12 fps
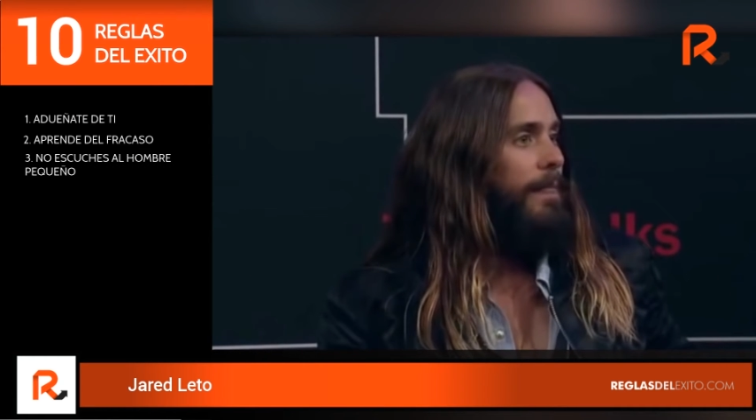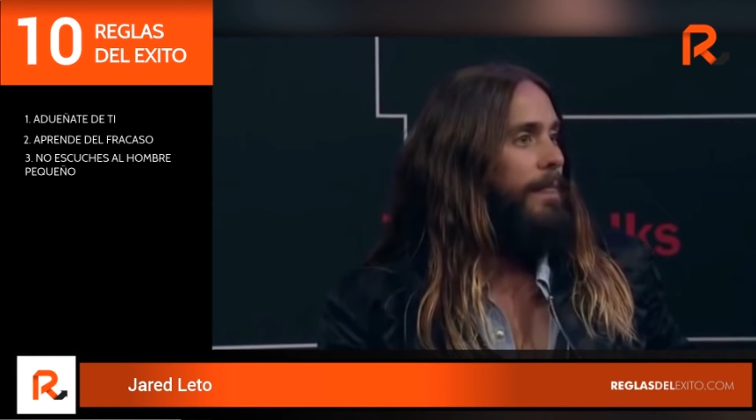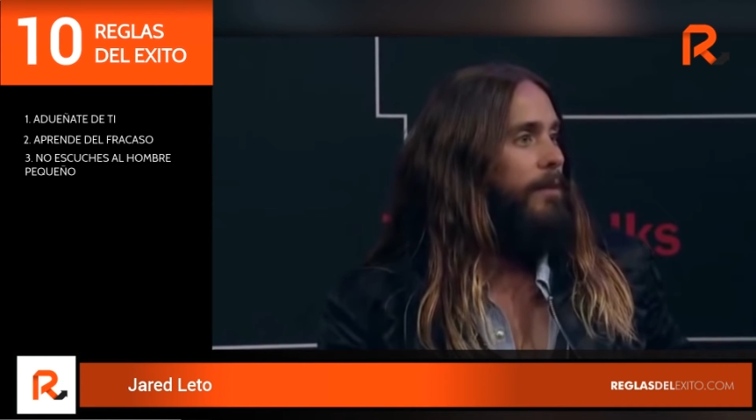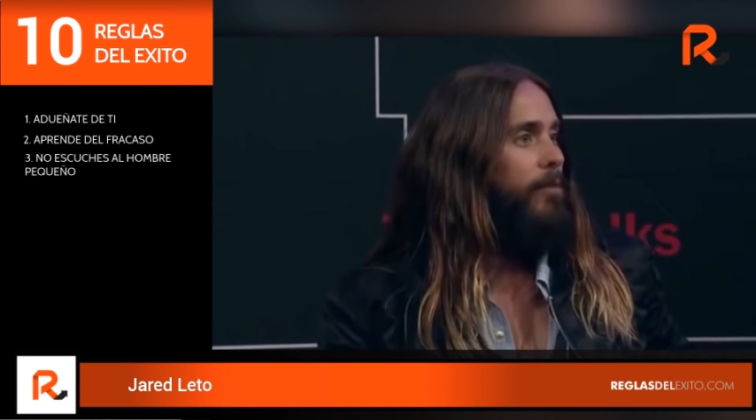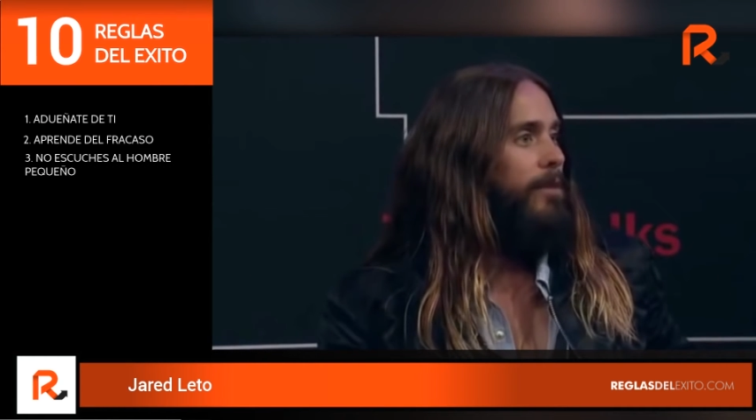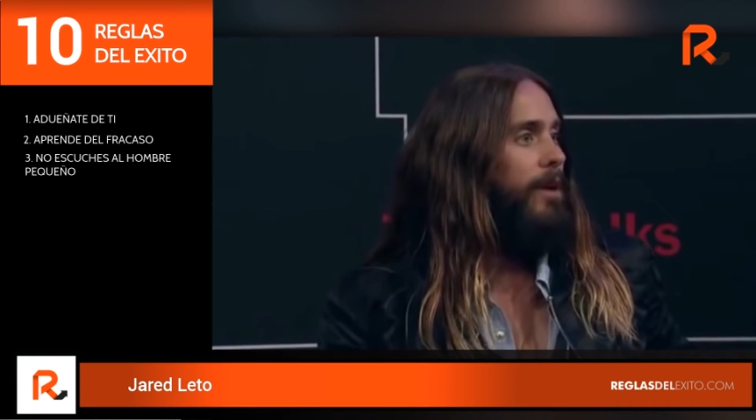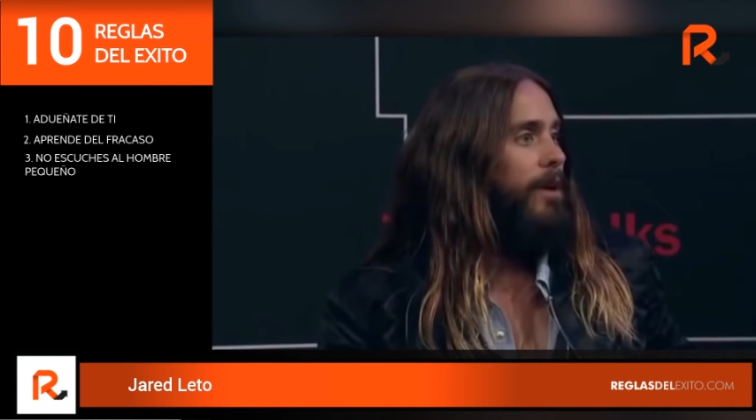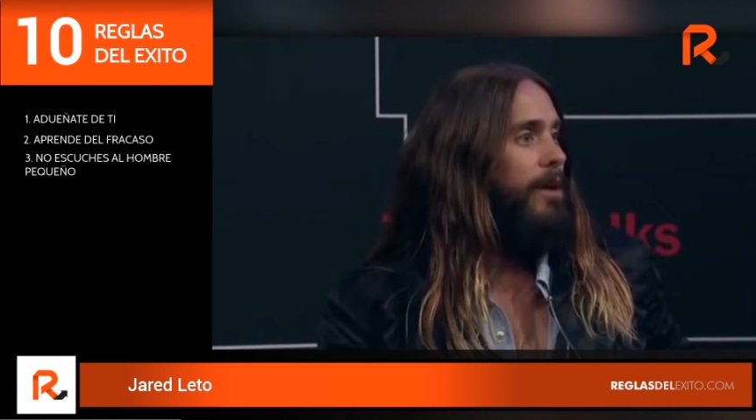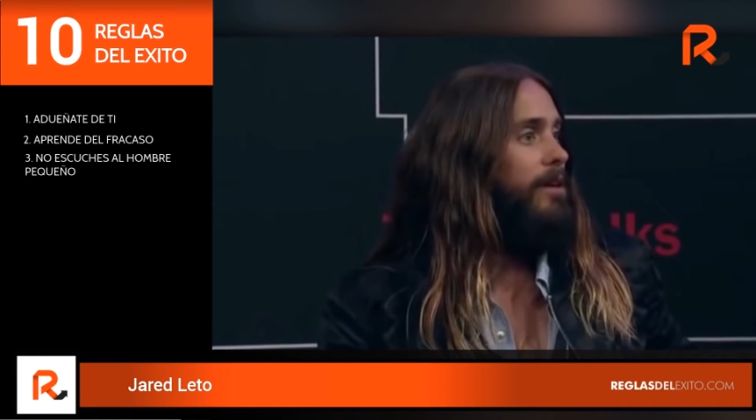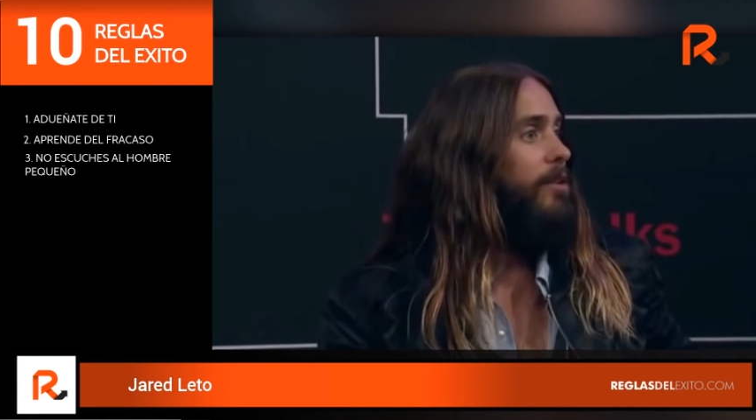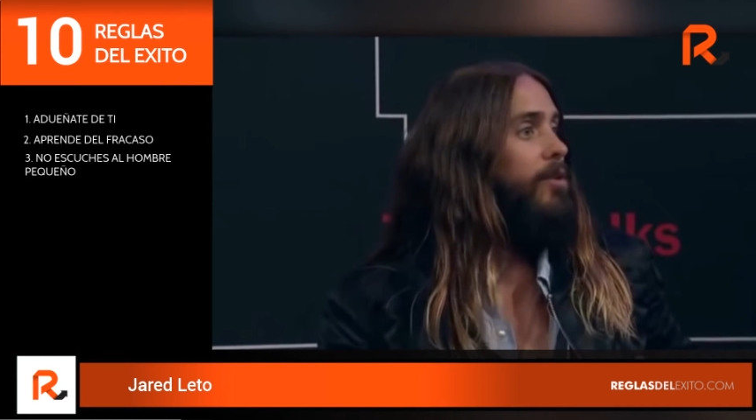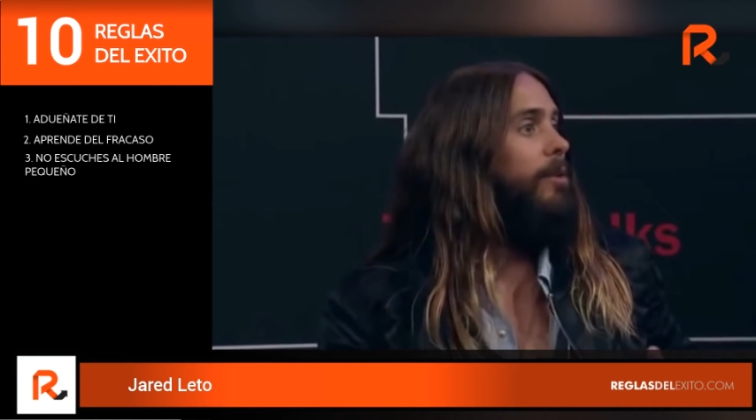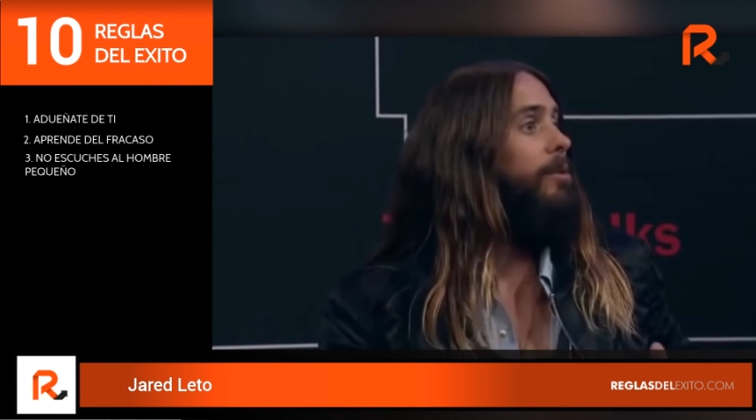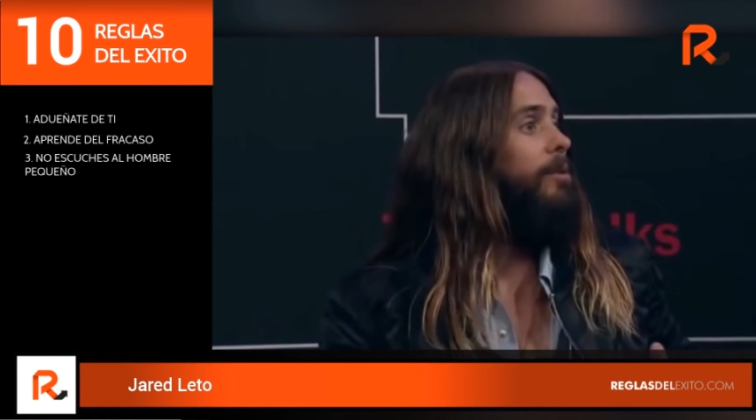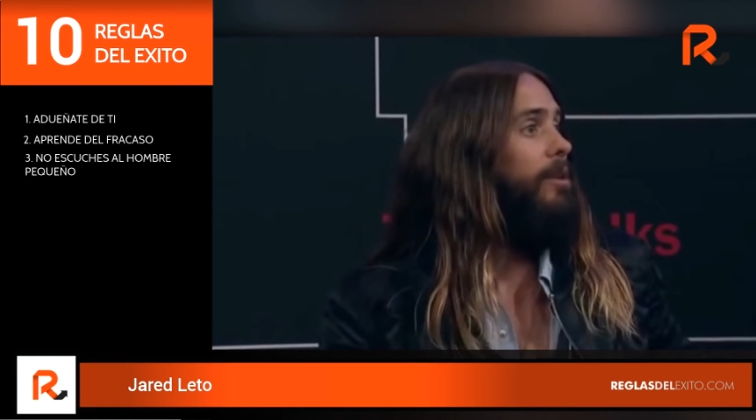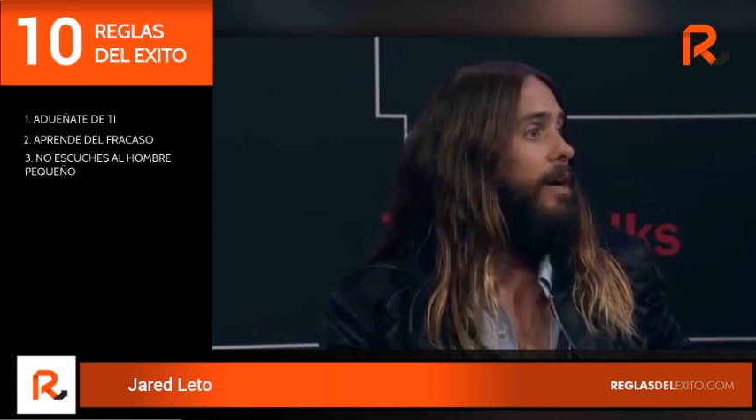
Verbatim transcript: And we've had an incredible